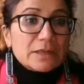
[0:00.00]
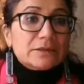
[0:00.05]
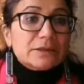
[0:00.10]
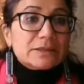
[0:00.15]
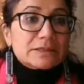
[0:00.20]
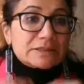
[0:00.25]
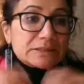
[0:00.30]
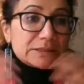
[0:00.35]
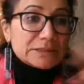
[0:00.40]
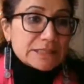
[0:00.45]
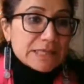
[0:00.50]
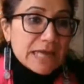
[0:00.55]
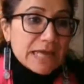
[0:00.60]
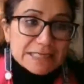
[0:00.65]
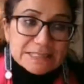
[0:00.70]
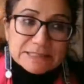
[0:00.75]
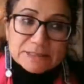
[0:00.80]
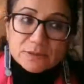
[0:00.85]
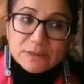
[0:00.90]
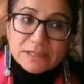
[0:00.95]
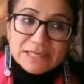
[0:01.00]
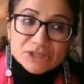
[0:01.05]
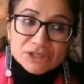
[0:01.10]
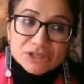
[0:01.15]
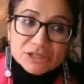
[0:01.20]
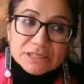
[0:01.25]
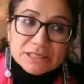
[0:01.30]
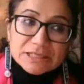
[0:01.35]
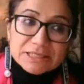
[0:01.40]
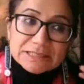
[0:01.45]
this the
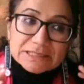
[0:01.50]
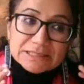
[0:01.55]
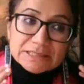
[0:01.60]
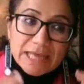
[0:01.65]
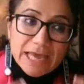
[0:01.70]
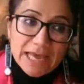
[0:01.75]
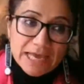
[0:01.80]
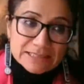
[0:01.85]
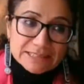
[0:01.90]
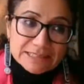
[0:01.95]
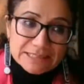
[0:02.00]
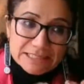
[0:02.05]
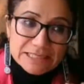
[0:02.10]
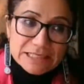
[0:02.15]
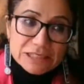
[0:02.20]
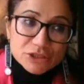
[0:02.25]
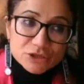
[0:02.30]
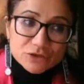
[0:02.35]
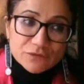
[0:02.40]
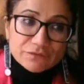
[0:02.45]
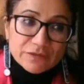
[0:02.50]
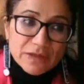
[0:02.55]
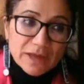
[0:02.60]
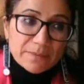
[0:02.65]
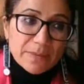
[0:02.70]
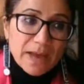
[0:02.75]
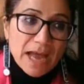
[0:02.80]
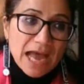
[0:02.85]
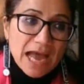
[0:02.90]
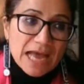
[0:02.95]
isolation is there each of
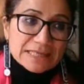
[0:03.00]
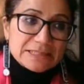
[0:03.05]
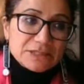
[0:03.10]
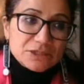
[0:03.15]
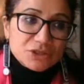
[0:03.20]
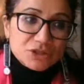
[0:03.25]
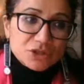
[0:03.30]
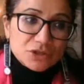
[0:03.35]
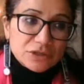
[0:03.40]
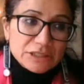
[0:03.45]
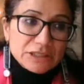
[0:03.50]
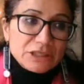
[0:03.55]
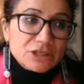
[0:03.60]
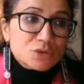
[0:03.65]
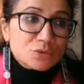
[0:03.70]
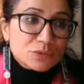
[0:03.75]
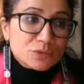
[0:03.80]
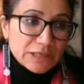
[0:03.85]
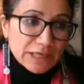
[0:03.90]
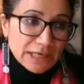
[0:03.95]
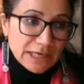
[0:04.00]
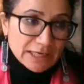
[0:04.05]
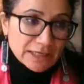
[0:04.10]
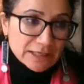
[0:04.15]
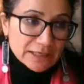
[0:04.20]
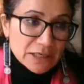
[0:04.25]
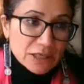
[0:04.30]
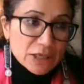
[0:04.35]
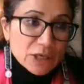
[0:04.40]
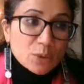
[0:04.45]
them has a journey to take